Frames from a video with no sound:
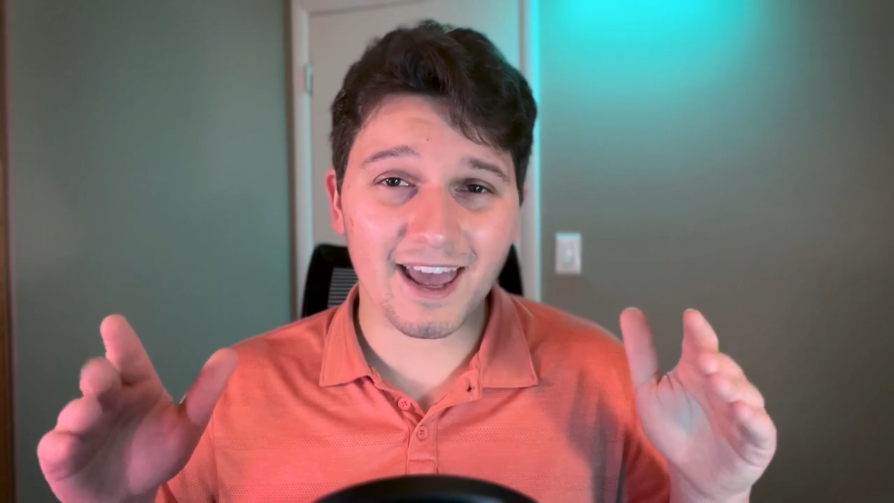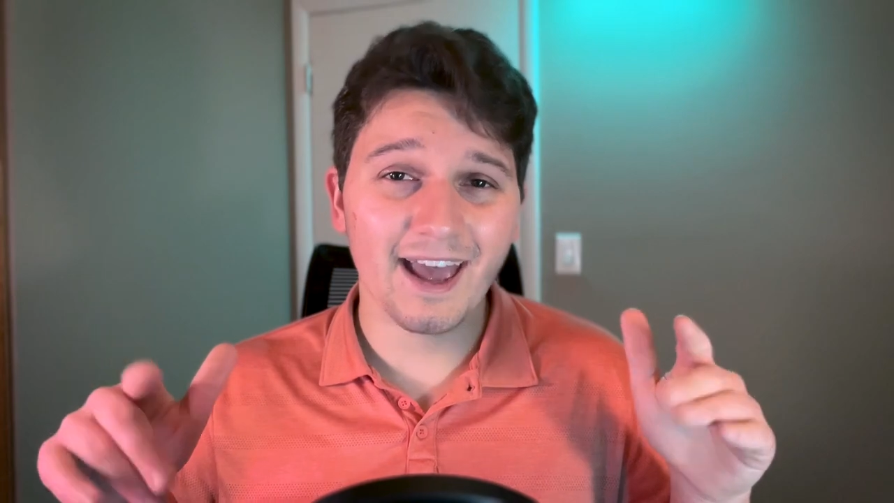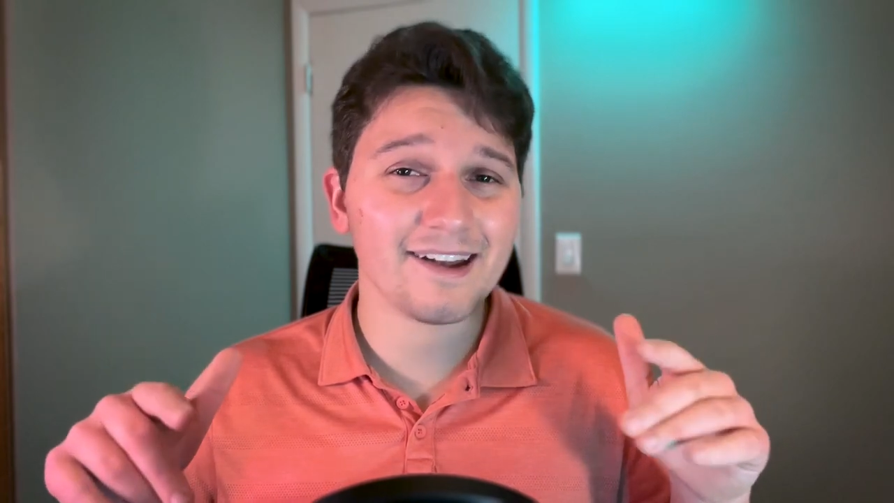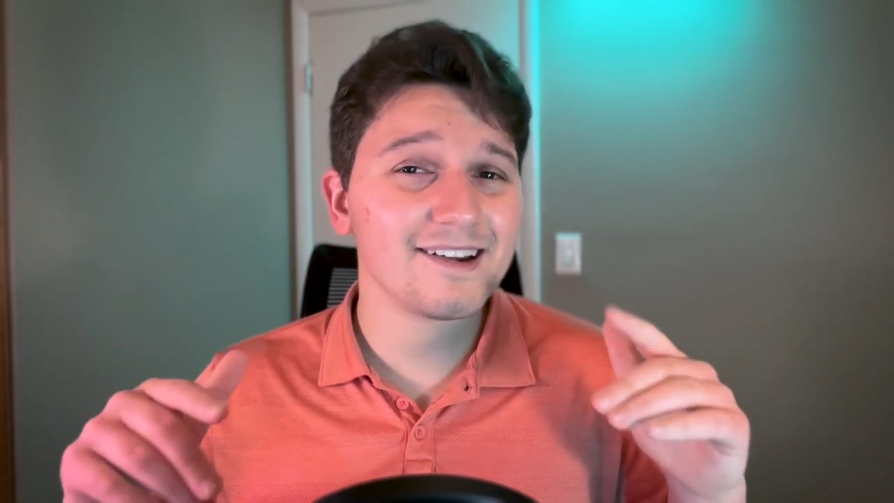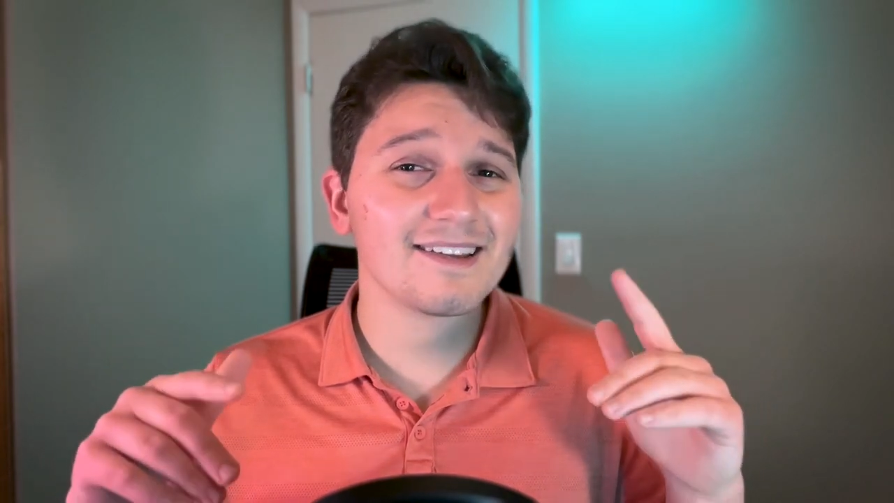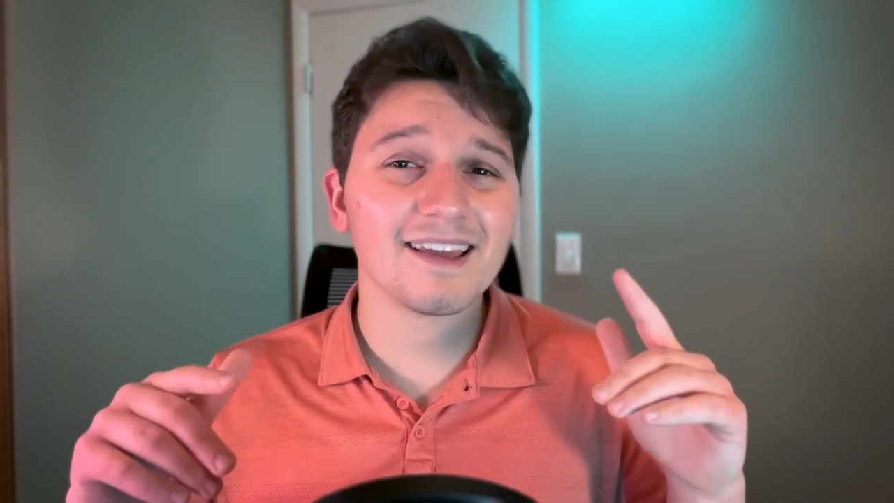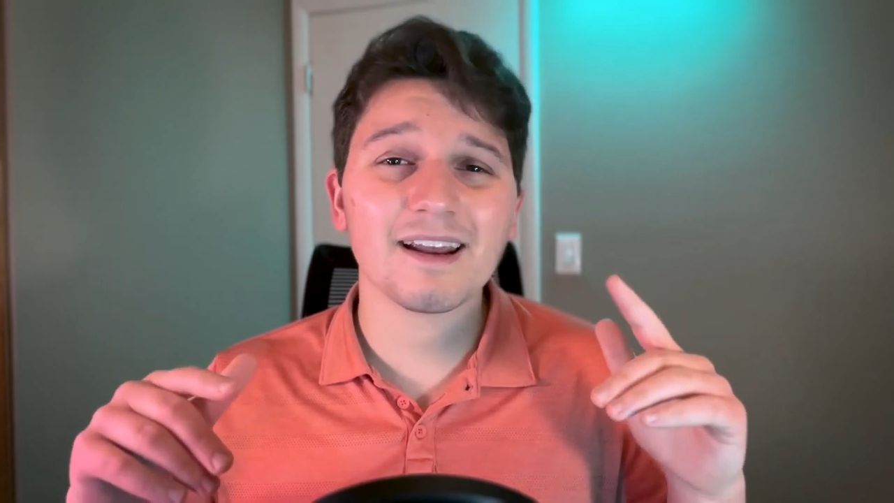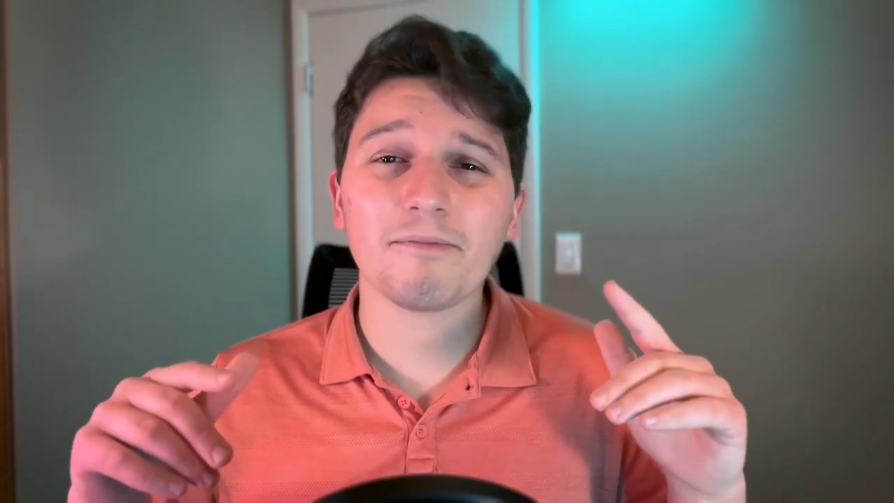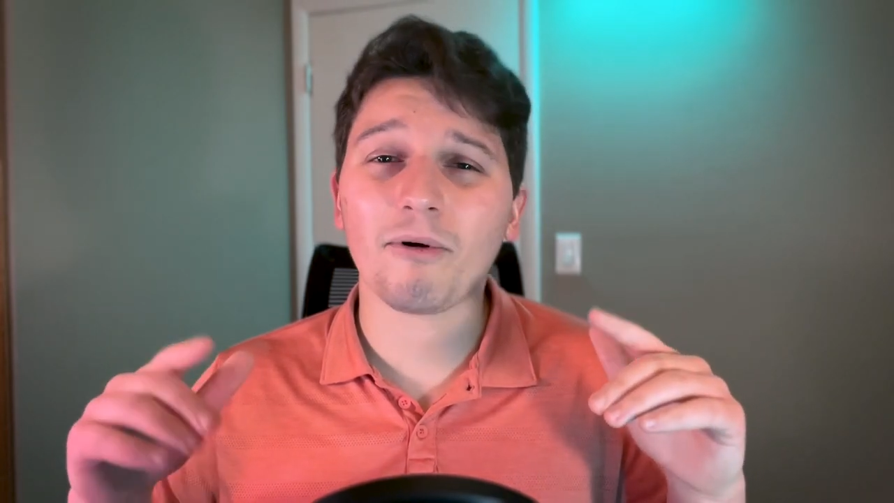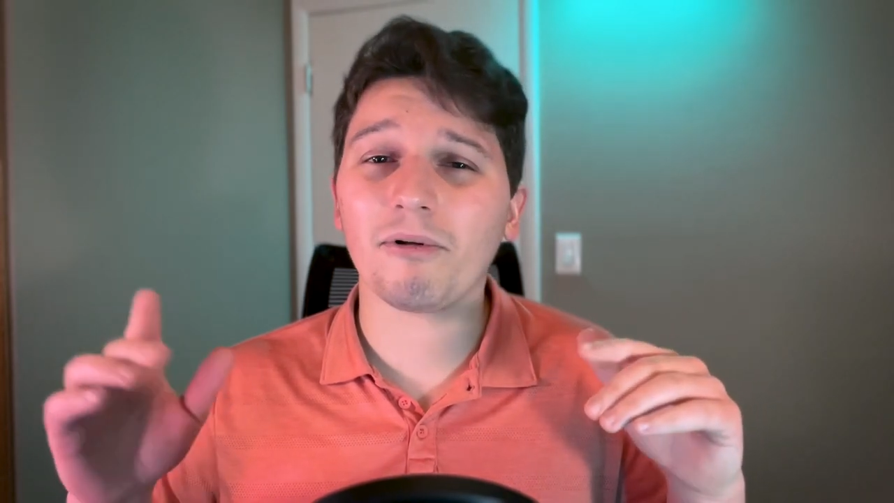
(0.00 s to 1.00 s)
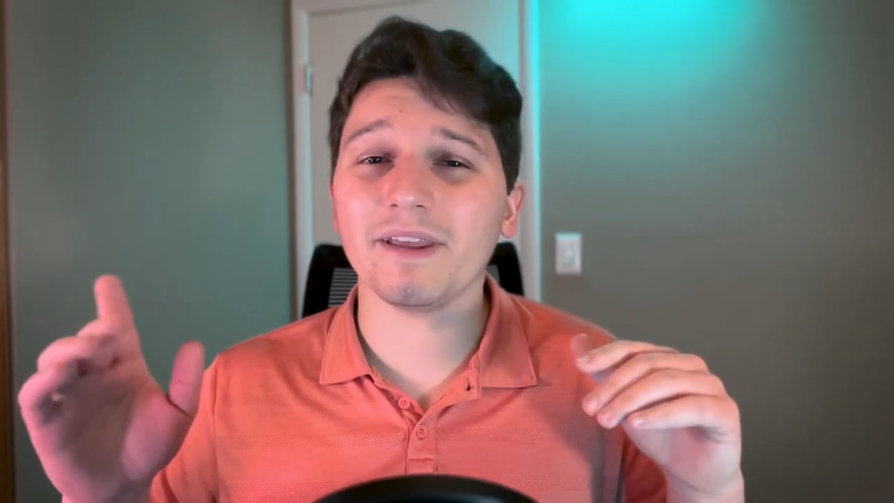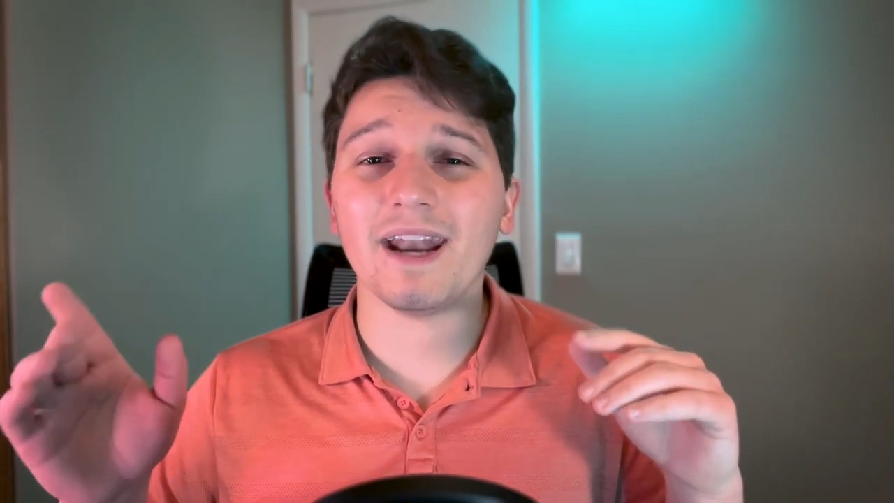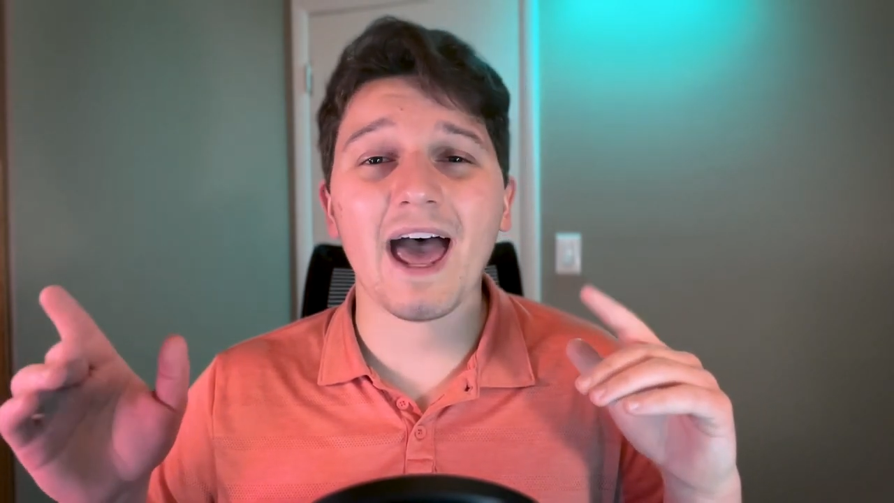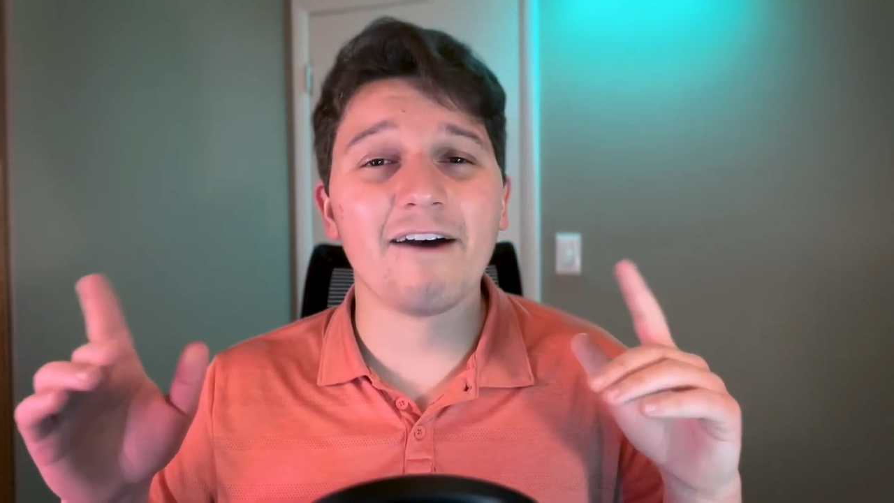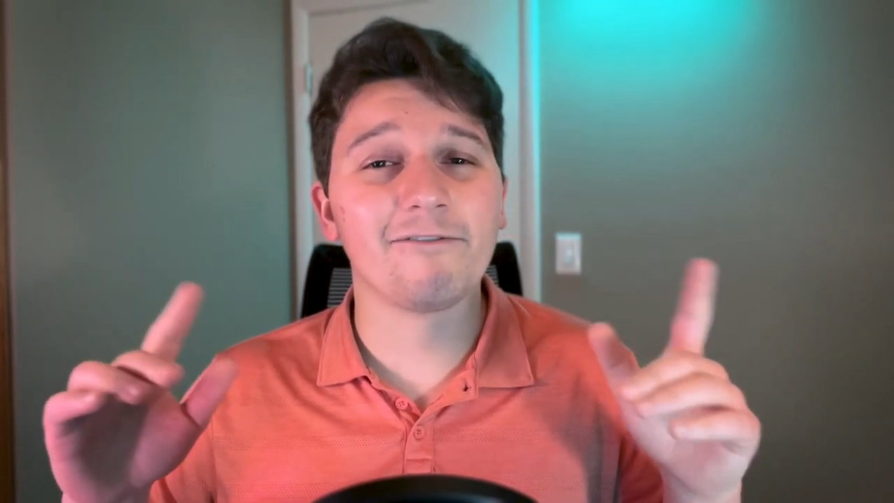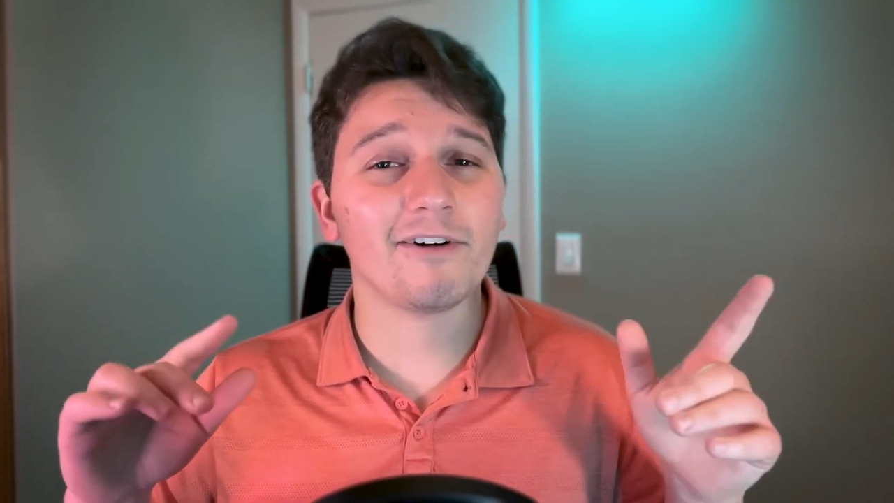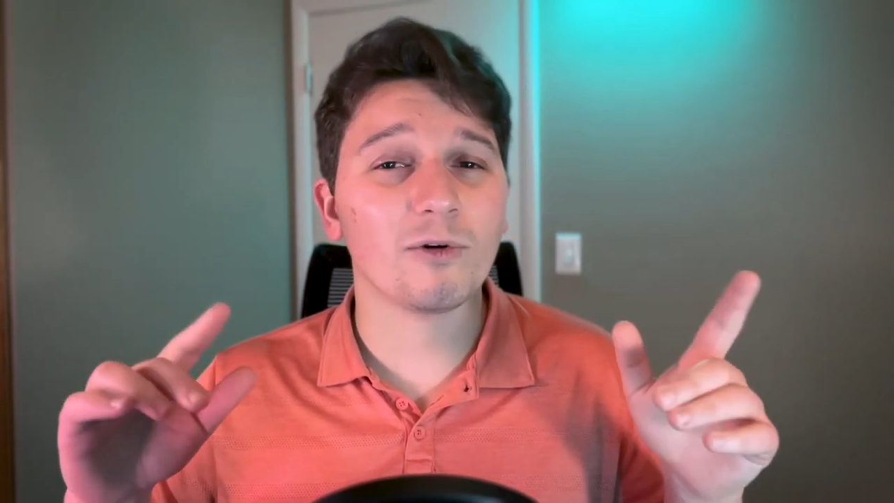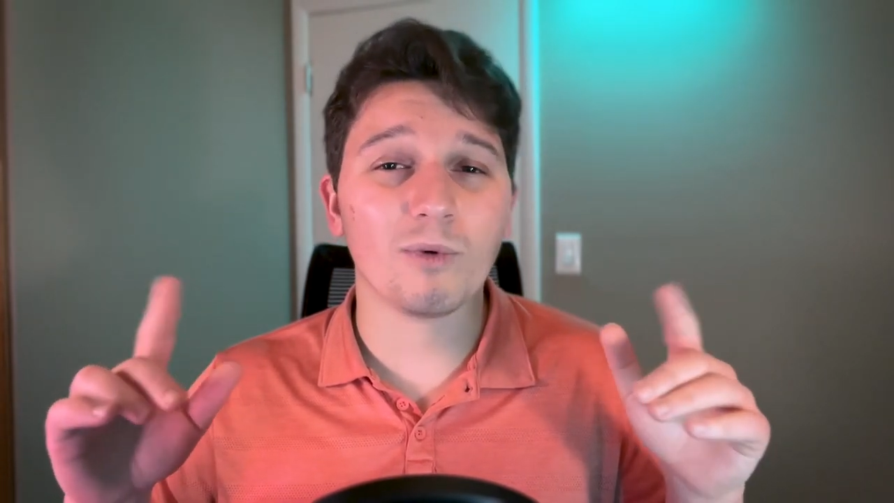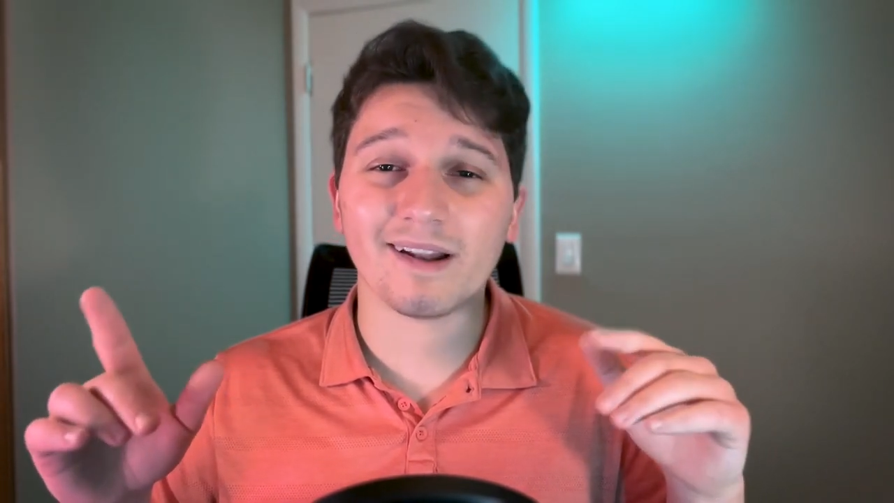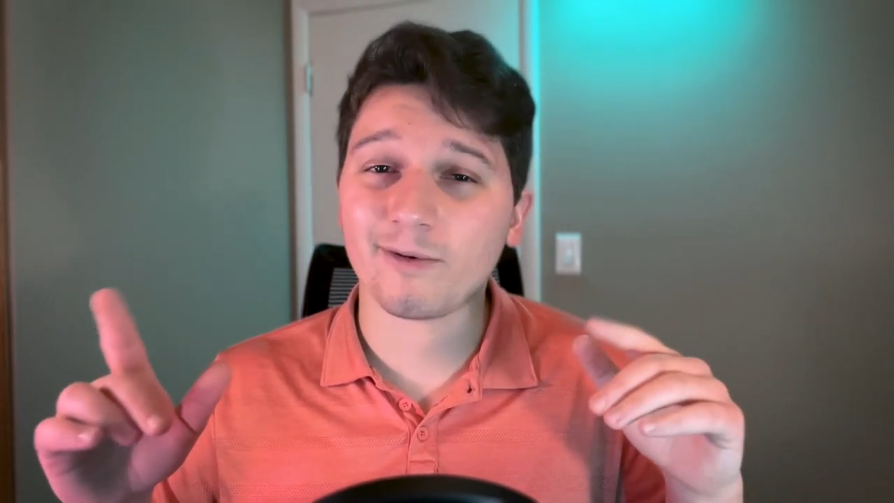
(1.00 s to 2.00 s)
and she's getting pulled in every
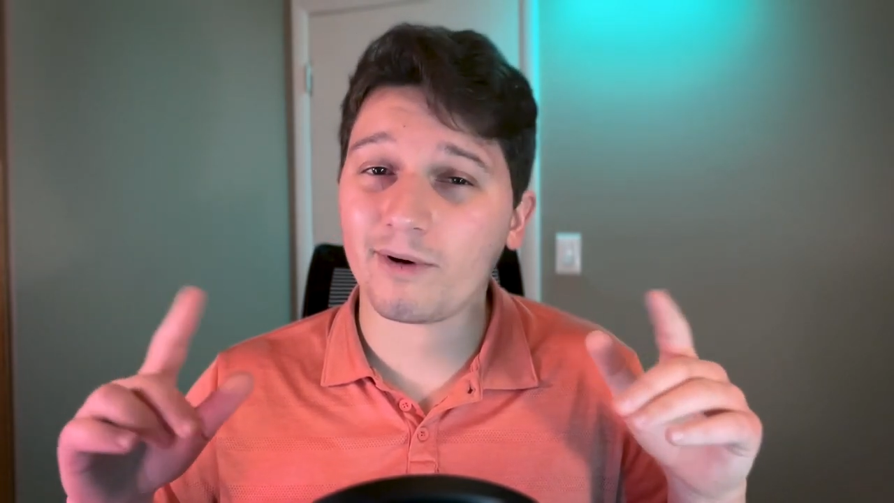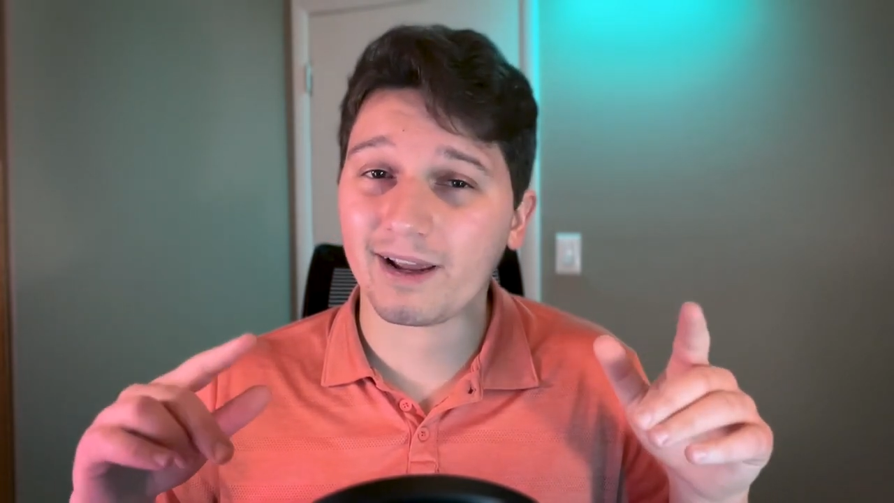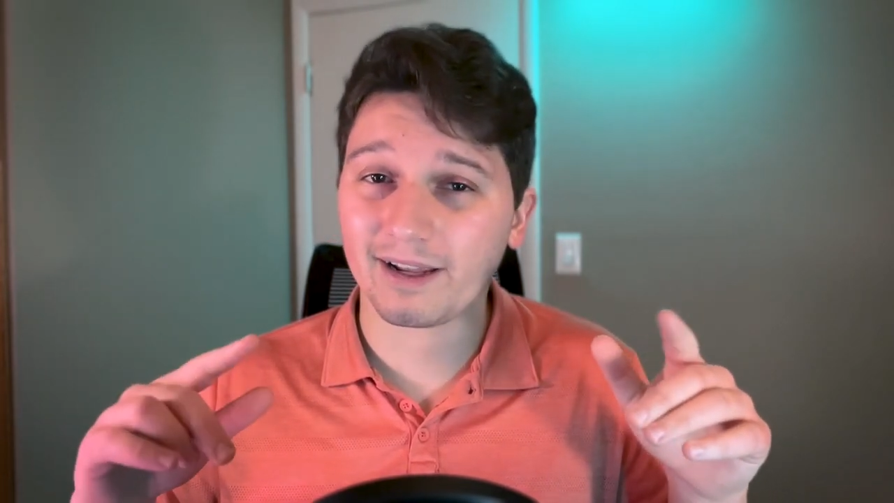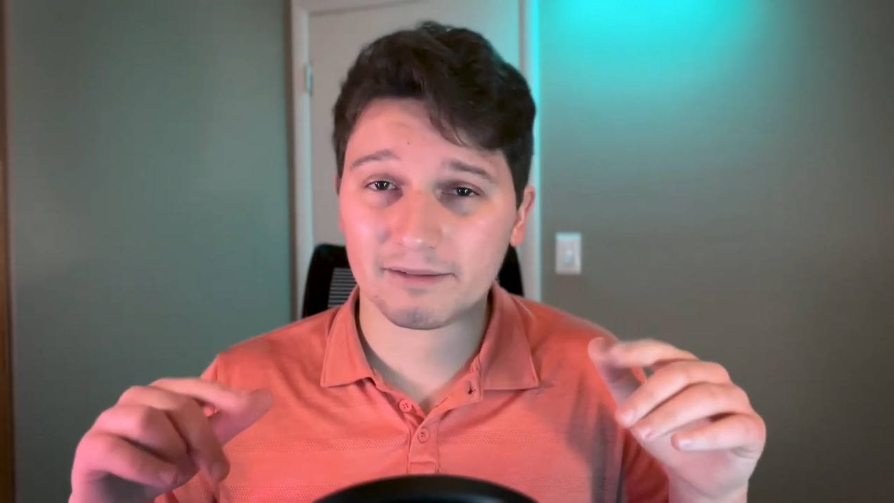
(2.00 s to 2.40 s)
which way.